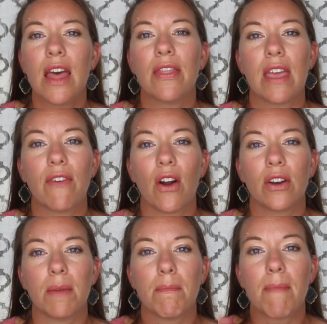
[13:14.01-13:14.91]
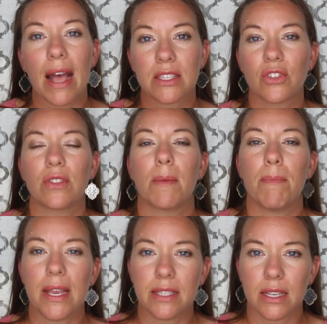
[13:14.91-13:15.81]
they've already mastered the
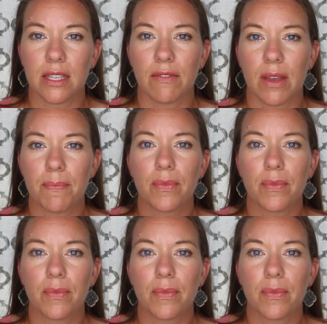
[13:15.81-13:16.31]
basics of it.